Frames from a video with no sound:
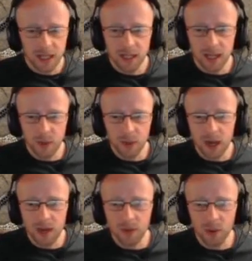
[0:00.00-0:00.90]
You know,
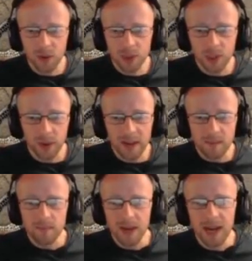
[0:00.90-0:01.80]
uh, of course, your
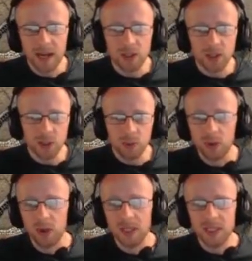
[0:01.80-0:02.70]
impact, troop
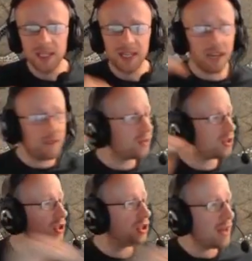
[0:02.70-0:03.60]
quality, if
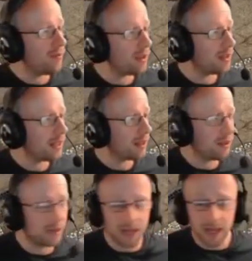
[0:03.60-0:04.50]
there's a general in that
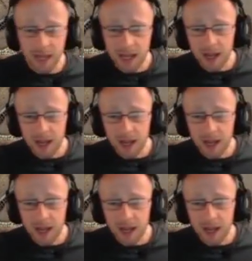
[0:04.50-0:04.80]
unit,